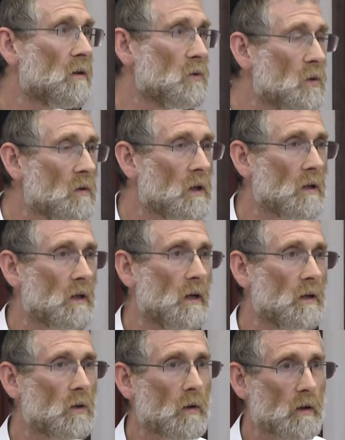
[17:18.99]
and using
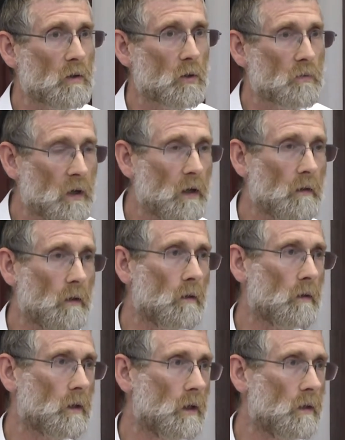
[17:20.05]
cycles and dividing
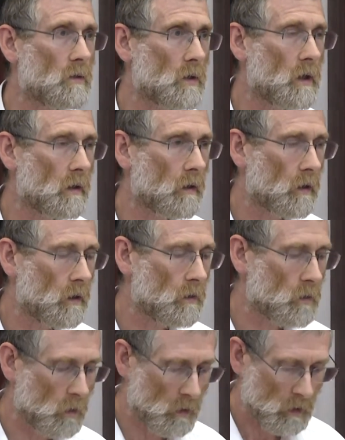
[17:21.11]
the calendar as a
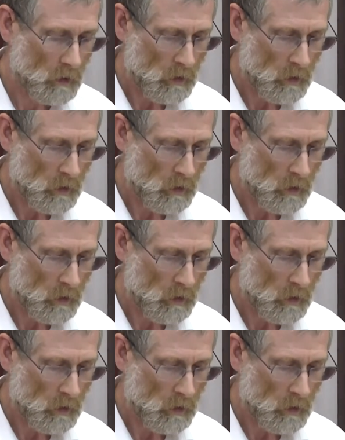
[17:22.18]
cycle